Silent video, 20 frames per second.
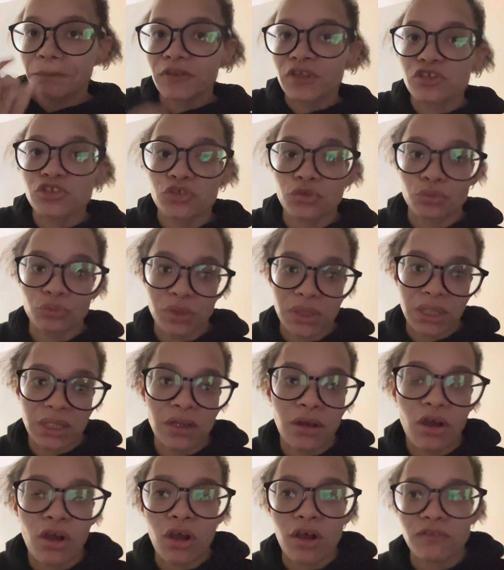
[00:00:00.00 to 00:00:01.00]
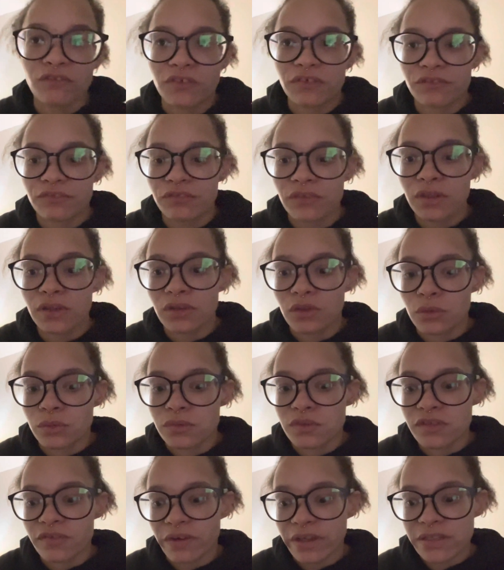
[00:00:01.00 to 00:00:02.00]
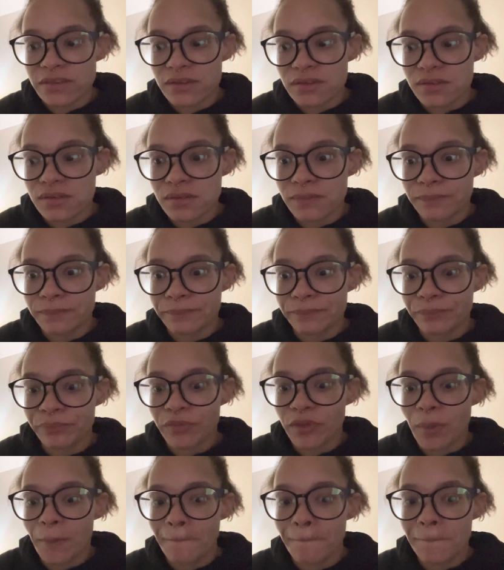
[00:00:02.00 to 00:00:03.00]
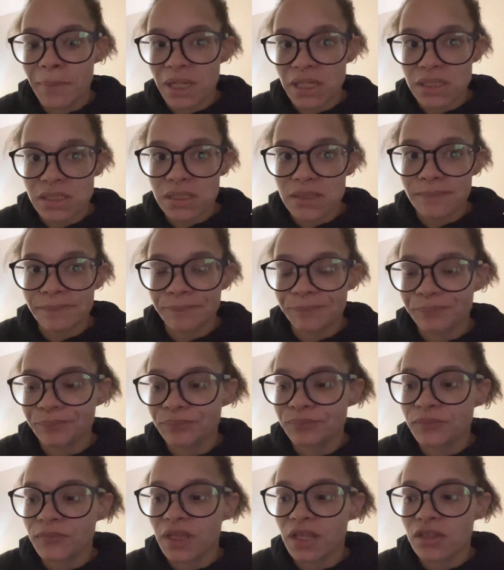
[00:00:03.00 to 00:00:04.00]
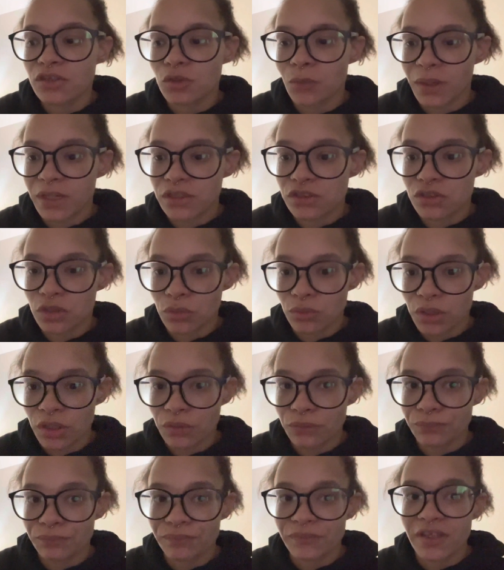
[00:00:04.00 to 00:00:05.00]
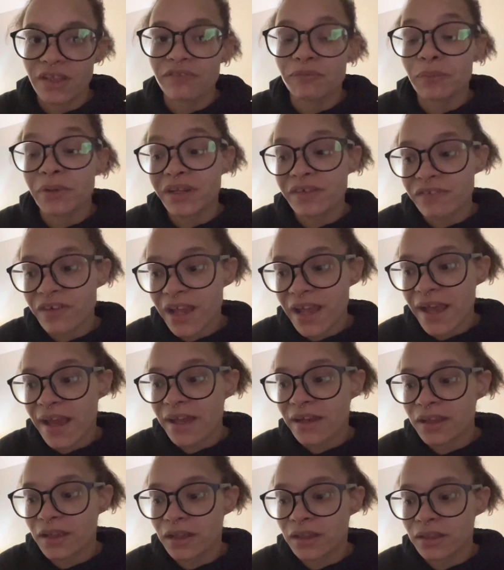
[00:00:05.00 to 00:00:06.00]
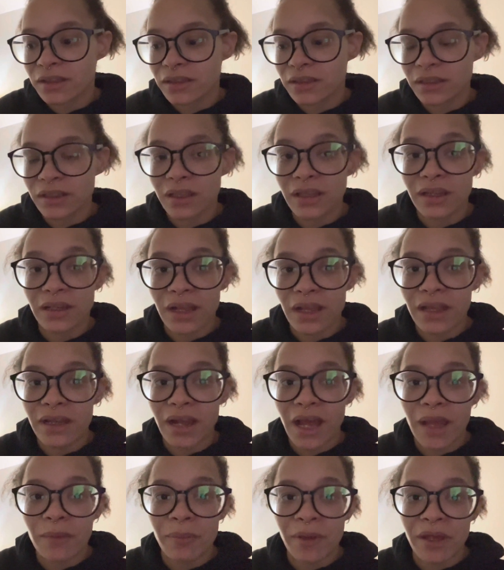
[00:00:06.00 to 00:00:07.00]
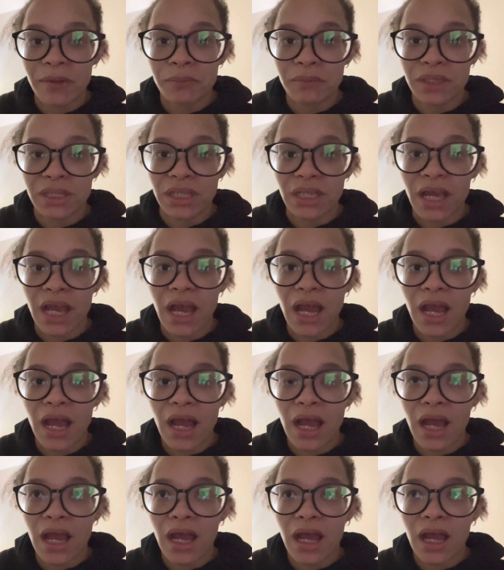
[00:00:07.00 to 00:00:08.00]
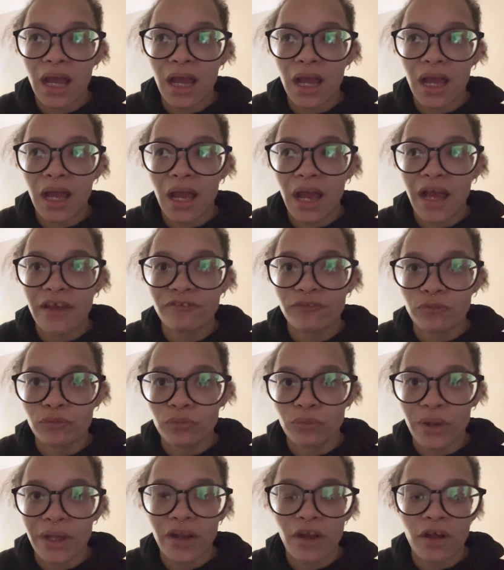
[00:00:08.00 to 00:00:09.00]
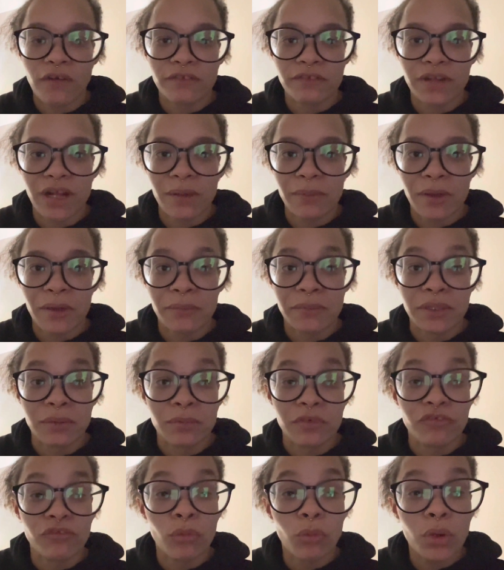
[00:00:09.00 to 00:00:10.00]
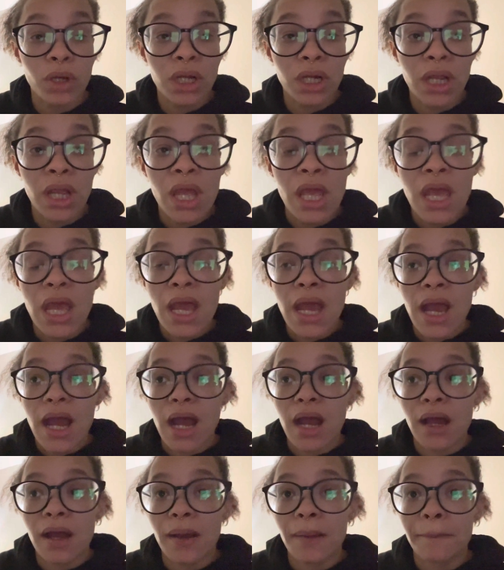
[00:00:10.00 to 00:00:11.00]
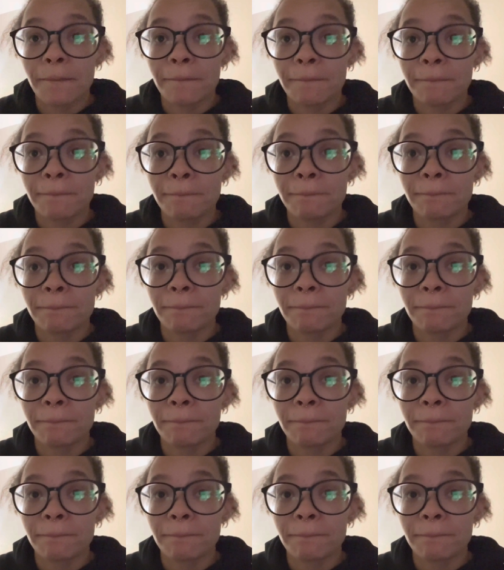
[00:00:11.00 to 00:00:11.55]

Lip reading: to read off of those devices. But so I don't know. If I had an iPad mini, I've read off an iPad mini before, and